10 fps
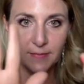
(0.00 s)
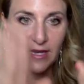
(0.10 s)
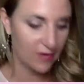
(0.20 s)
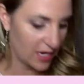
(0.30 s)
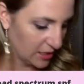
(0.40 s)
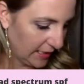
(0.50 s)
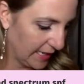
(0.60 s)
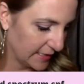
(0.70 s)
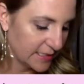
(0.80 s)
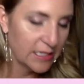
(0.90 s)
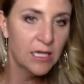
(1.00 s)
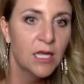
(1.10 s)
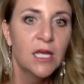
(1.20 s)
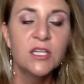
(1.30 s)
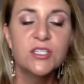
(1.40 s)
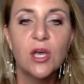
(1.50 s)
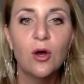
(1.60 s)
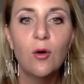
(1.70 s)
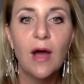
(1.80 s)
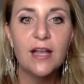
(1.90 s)
And I've got clean hands.
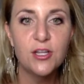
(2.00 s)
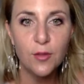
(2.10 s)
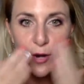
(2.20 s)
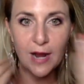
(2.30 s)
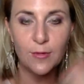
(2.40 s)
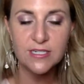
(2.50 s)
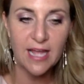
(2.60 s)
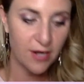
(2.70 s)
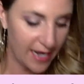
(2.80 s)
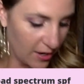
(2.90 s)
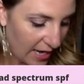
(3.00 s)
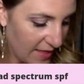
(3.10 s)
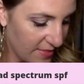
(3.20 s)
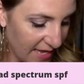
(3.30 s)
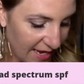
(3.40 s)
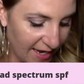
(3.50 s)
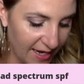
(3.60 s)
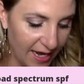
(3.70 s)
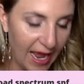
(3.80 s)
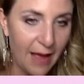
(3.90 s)
So I do the primer down and out. And
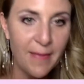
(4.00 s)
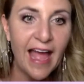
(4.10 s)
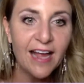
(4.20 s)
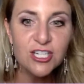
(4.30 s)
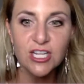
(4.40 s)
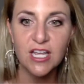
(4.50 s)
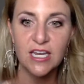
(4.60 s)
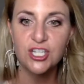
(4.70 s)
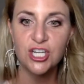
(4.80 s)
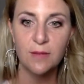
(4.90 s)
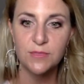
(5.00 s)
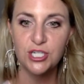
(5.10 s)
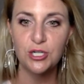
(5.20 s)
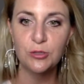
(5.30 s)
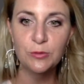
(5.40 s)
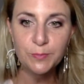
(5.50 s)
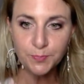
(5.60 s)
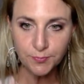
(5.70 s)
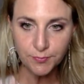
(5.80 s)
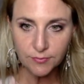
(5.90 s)
then I'm actually going to jump to
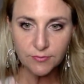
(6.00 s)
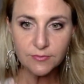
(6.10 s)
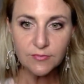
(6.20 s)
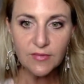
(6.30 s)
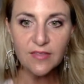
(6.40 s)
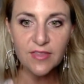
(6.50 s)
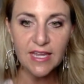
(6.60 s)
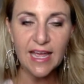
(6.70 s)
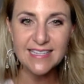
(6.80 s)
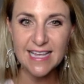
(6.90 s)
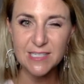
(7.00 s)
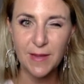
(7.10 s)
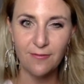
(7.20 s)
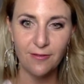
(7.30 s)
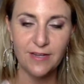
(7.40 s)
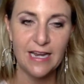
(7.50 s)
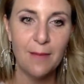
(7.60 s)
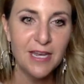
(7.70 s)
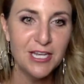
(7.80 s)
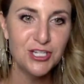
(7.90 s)
the, it has SPF 15.
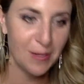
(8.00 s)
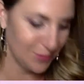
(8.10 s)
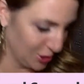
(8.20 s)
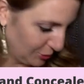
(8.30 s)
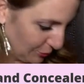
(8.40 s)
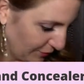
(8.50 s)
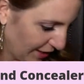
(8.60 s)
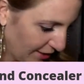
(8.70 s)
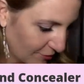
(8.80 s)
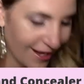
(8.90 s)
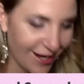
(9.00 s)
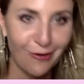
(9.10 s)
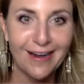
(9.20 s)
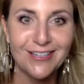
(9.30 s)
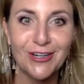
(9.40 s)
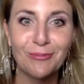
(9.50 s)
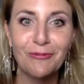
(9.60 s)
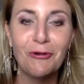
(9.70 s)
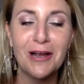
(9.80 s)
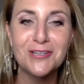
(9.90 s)
I'm going to jump to the under eye corrector
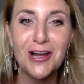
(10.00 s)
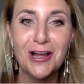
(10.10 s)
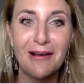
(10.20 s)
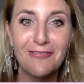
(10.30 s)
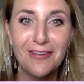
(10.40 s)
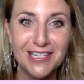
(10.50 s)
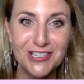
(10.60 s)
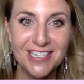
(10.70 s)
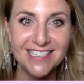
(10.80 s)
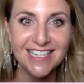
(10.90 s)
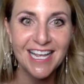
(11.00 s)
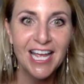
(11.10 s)
before I talk about foundations.